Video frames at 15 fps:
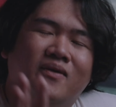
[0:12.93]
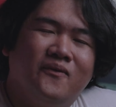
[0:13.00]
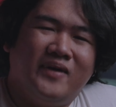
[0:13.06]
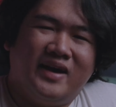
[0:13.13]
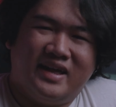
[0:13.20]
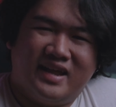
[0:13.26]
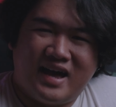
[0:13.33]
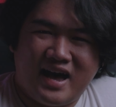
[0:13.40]

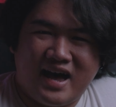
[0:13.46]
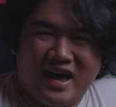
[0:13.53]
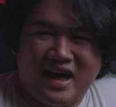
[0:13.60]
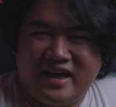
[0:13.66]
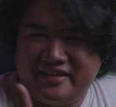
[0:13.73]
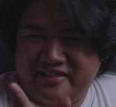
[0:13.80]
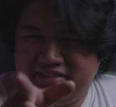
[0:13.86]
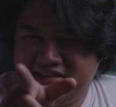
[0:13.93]
Wait,
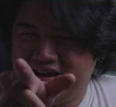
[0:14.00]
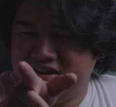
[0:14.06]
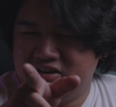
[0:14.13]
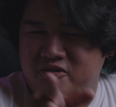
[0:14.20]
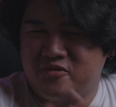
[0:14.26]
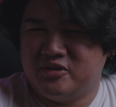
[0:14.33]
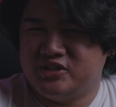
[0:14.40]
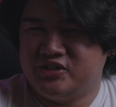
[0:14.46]
I
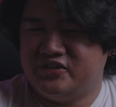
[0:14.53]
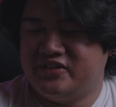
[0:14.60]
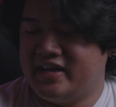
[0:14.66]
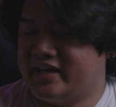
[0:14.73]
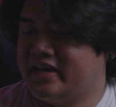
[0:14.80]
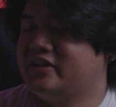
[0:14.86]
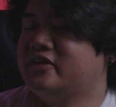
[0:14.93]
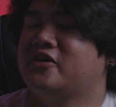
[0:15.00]
know what you're
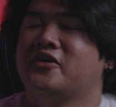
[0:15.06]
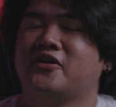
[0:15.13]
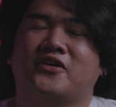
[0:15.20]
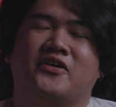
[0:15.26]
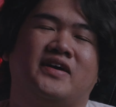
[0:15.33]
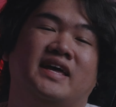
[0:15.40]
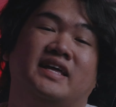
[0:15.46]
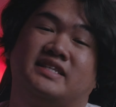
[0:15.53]
thinking.
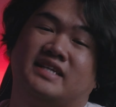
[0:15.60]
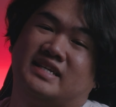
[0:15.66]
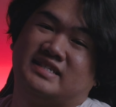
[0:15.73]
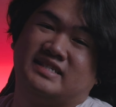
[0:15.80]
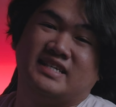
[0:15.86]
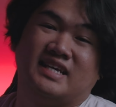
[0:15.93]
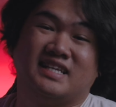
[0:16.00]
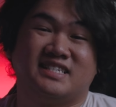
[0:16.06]
No.
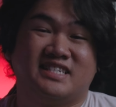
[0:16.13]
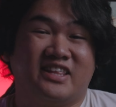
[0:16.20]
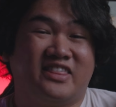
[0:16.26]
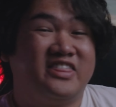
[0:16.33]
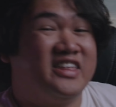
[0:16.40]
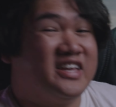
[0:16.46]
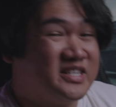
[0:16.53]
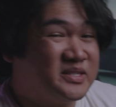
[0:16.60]
It's
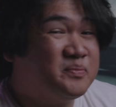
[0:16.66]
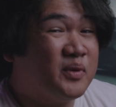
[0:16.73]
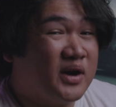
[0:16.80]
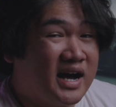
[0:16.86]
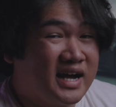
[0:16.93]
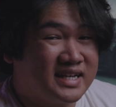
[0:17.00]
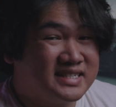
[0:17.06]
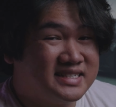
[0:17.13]
this
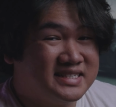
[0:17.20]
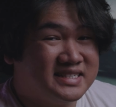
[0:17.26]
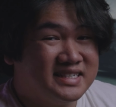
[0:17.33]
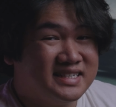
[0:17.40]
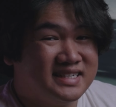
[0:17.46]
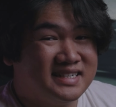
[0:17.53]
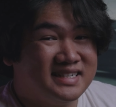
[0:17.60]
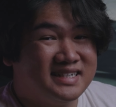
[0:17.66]
box.
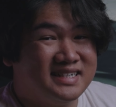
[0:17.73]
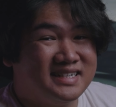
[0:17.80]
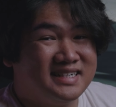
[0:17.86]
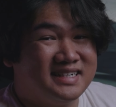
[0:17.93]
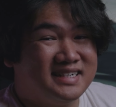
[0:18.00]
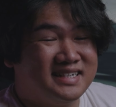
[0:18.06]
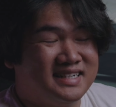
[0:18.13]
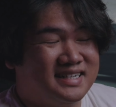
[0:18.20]
Story
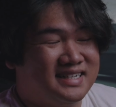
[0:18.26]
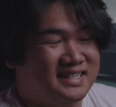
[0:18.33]
time.